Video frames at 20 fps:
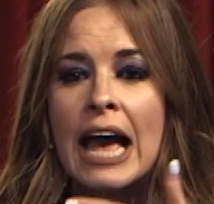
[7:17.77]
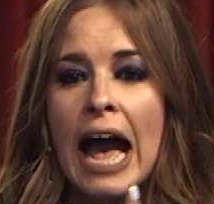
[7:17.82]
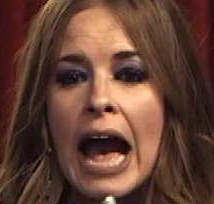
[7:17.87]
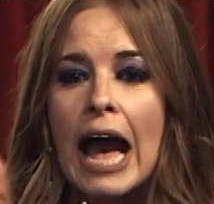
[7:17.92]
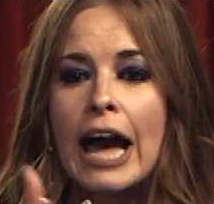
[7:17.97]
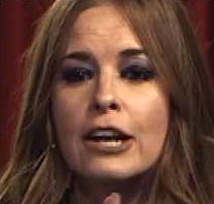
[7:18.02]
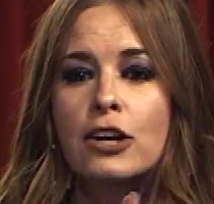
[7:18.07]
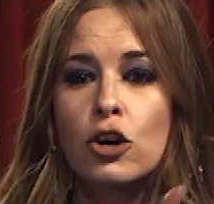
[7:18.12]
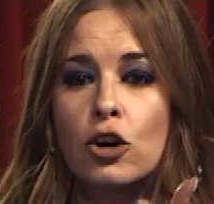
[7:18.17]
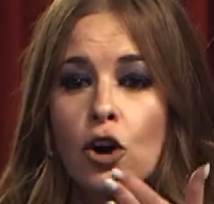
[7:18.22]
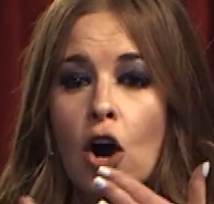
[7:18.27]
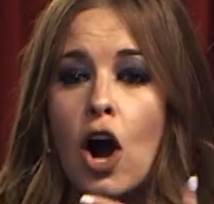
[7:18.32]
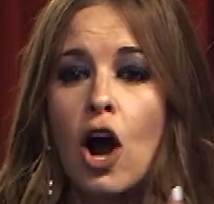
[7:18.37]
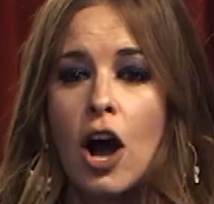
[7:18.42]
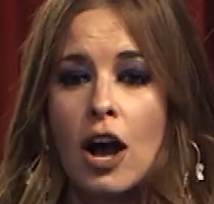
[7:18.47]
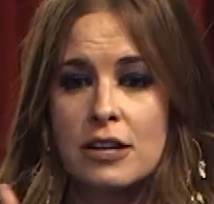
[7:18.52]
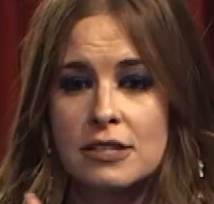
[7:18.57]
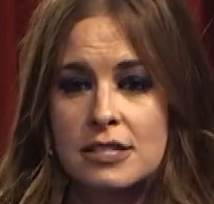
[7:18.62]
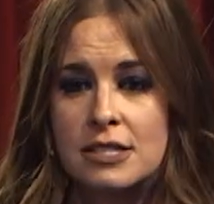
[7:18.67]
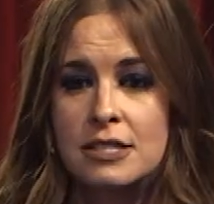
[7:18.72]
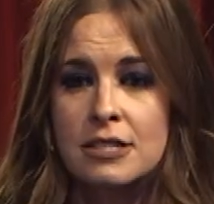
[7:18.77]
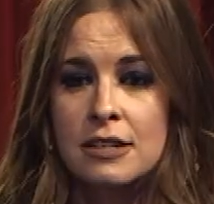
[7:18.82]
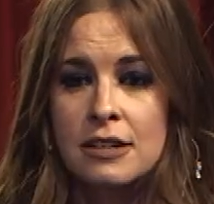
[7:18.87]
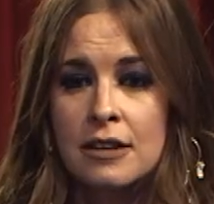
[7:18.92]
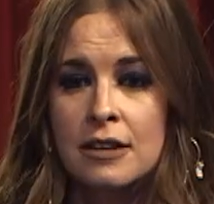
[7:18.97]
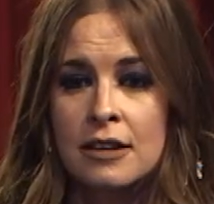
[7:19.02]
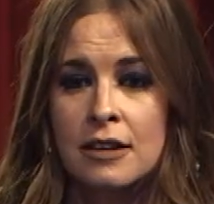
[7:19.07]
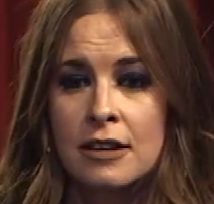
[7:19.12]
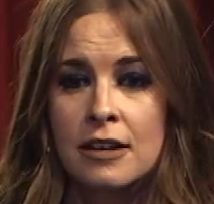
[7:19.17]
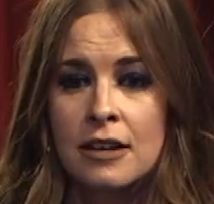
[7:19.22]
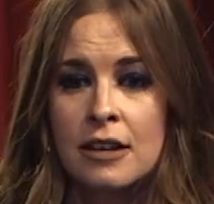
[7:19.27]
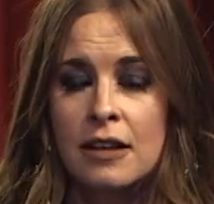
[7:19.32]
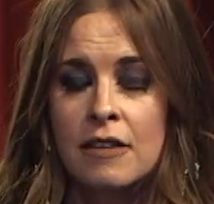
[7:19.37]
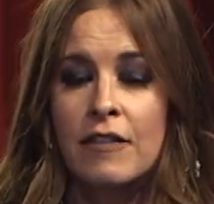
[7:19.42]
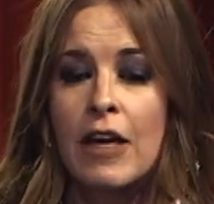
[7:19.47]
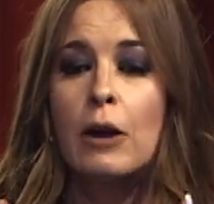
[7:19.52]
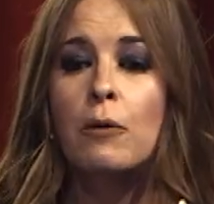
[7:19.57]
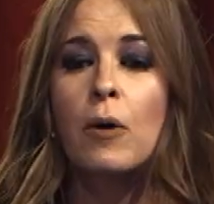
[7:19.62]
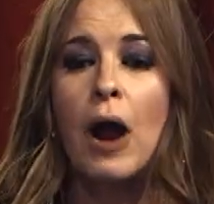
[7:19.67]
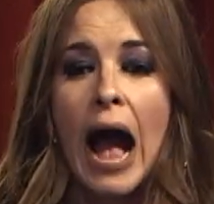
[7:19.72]
had crossed. Yeah.
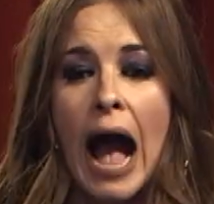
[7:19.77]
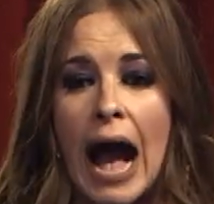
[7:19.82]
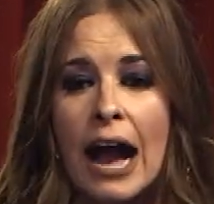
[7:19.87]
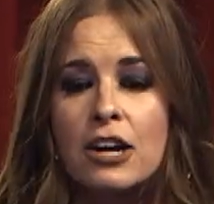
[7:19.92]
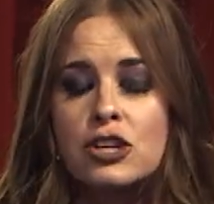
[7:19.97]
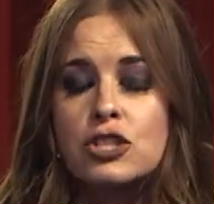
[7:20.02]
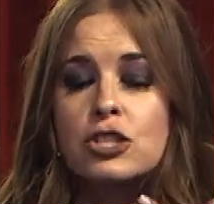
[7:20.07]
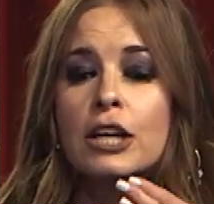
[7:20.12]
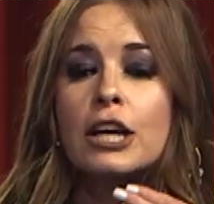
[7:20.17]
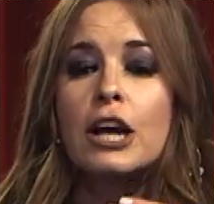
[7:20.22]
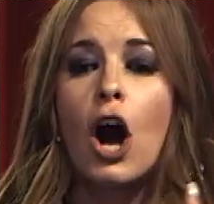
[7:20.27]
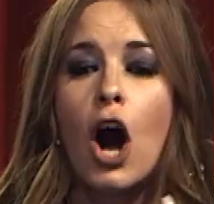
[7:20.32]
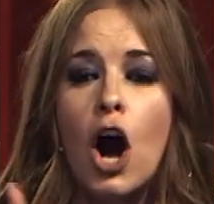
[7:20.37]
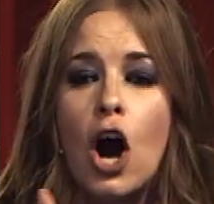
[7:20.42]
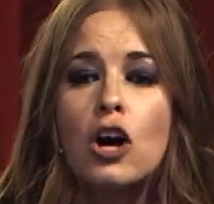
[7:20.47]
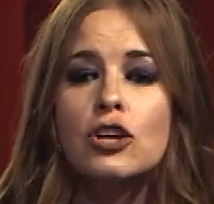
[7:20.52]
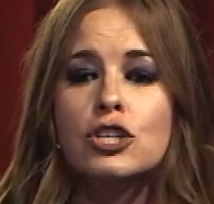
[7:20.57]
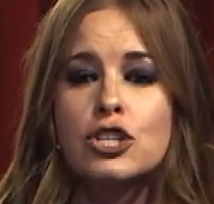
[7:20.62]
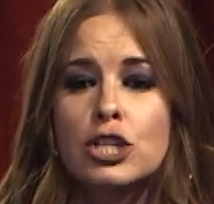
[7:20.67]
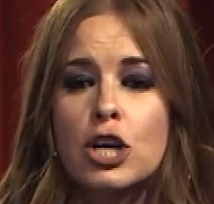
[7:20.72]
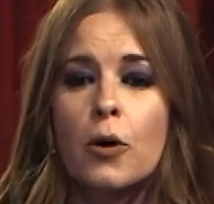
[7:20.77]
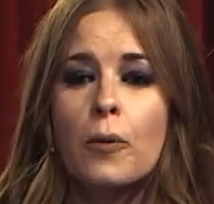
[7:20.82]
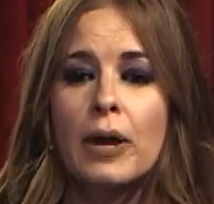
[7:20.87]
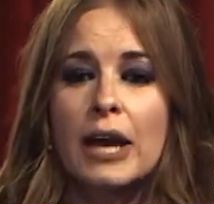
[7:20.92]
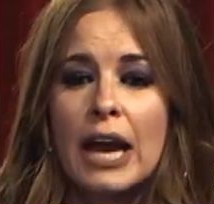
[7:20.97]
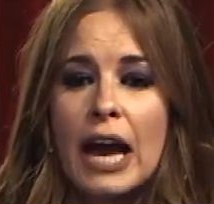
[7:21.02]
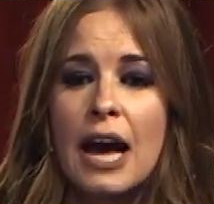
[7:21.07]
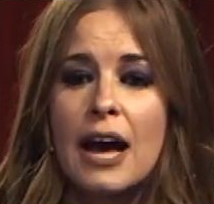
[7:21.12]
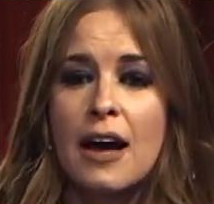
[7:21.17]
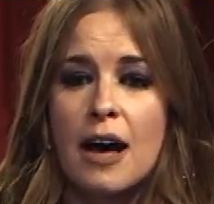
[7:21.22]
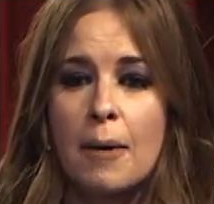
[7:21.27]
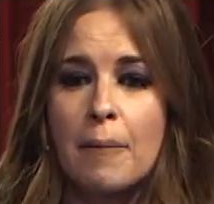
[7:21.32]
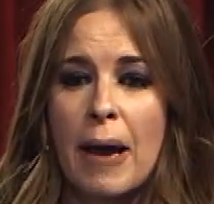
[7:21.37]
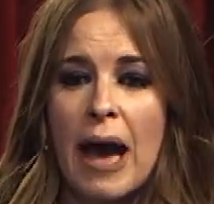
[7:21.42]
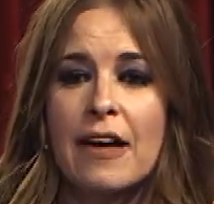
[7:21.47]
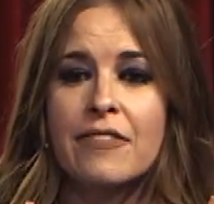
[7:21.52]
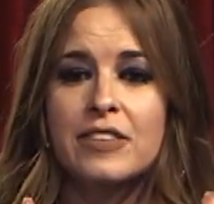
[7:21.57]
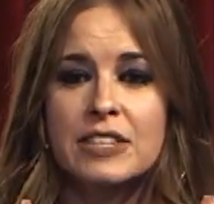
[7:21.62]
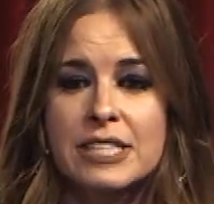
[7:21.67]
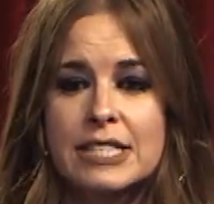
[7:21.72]
They were actually all showing up
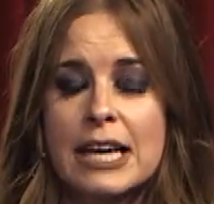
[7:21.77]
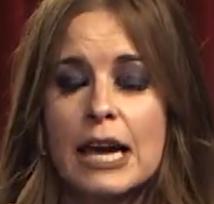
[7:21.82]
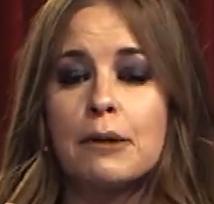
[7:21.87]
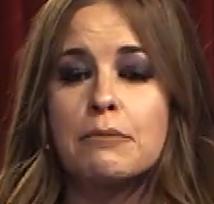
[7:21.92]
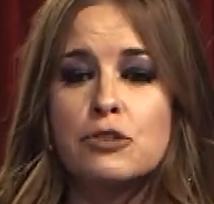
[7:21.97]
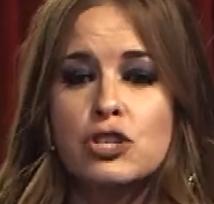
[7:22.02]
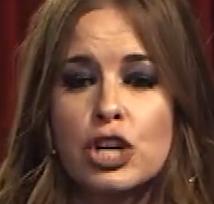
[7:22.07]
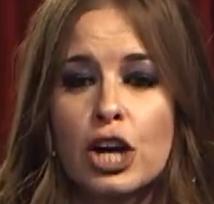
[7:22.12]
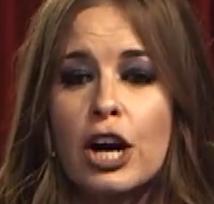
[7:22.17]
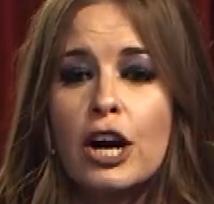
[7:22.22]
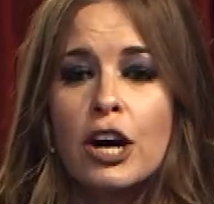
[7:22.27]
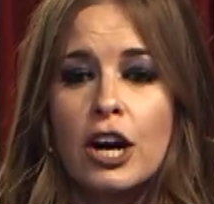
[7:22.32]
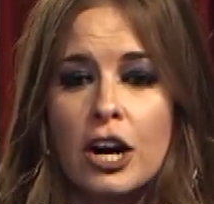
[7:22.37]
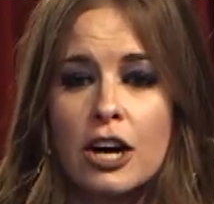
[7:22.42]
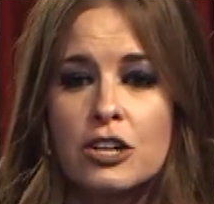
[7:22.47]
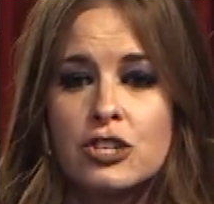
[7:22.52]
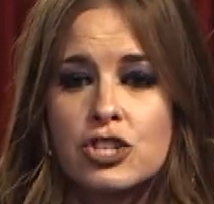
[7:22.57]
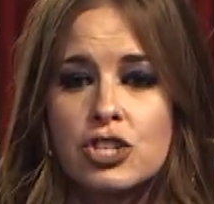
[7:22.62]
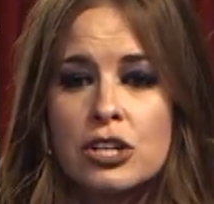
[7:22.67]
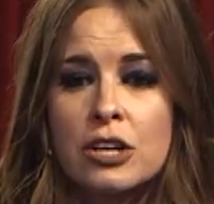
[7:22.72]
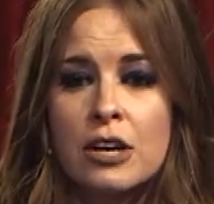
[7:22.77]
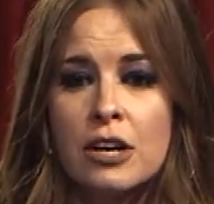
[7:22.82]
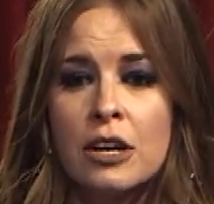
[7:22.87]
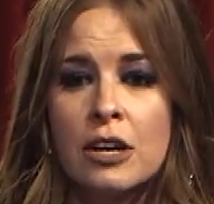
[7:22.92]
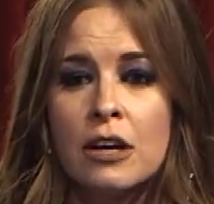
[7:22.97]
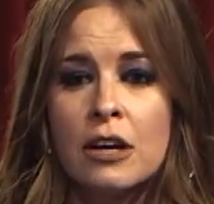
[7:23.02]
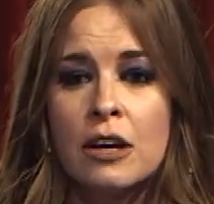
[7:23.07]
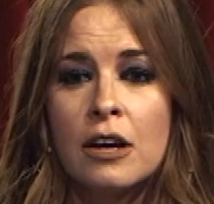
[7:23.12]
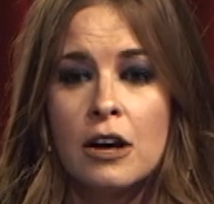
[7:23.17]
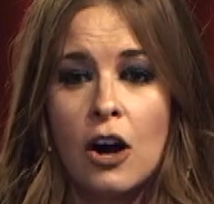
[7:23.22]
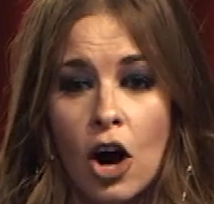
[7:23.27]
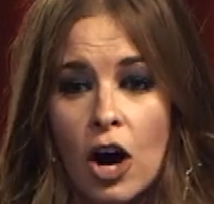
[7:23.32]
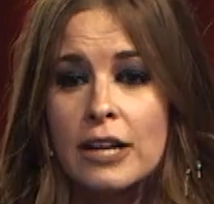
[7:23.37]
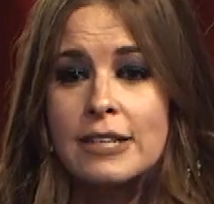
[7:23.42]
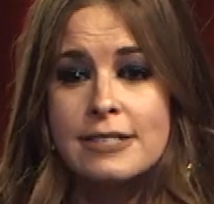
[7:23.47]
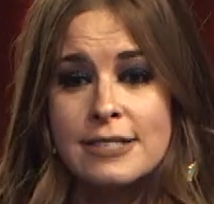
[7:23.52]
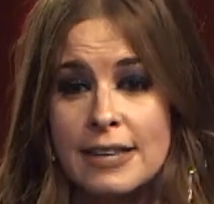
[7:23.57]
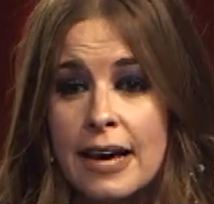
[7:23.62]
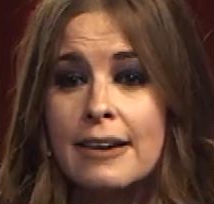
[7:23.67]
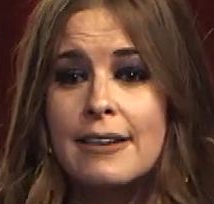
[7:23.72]
at the same church
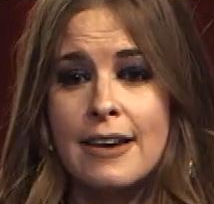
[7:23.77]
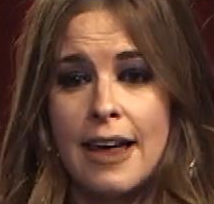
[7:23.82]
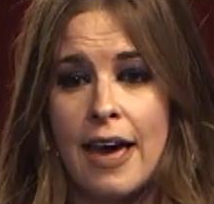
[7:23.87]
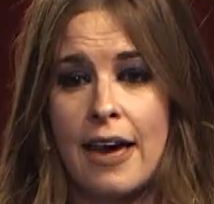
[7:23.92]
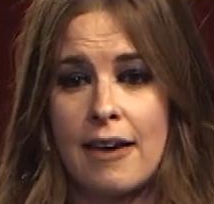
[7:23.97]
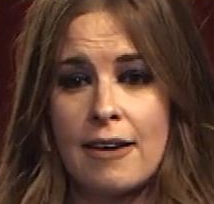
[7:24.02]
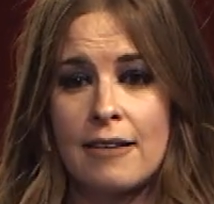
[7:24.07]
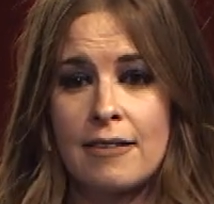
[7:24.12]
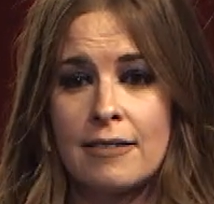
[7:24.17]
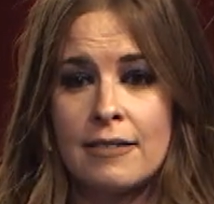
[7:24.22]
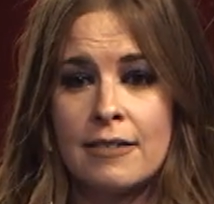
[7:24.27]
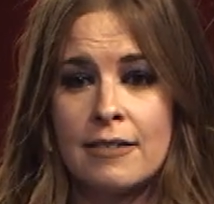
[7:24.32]
on Sunday.